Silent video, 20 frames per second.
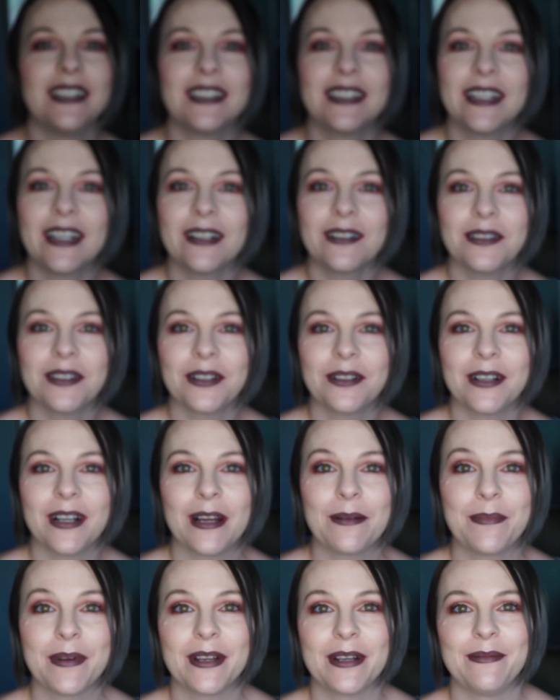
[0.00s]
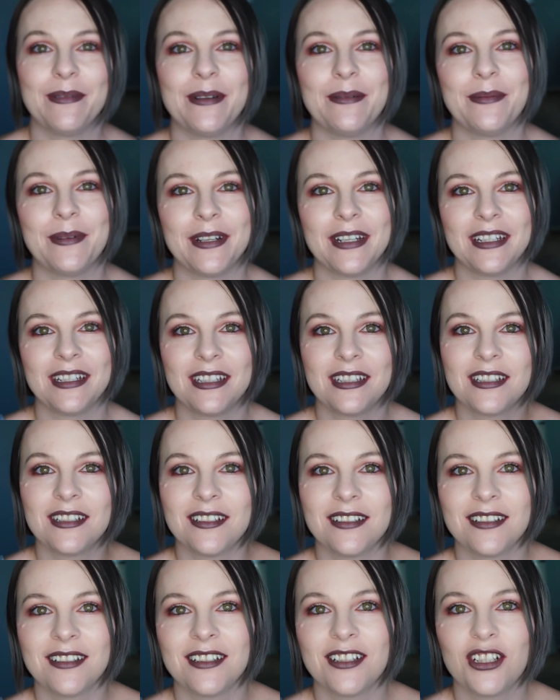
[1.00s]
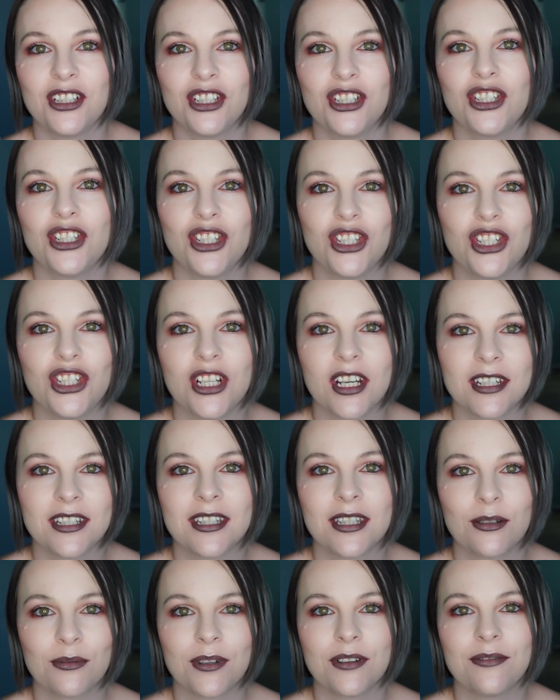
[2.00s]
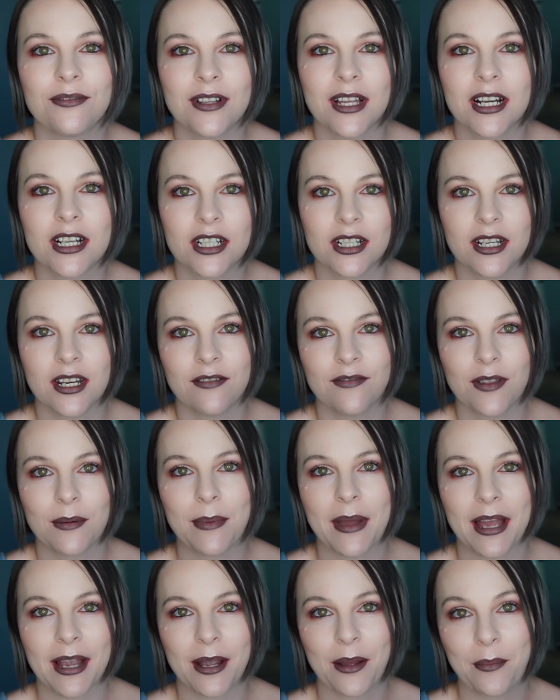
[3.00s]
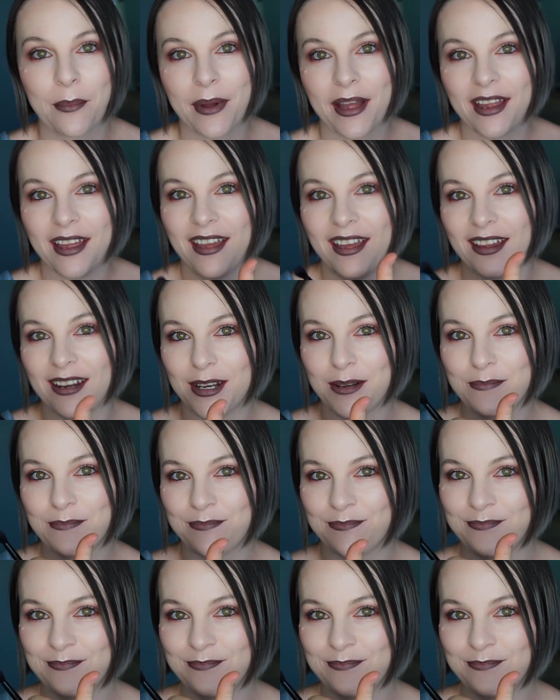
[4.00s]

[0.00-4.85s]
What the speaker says: scared the crap out of me, but it's just the reflection of the back of my head.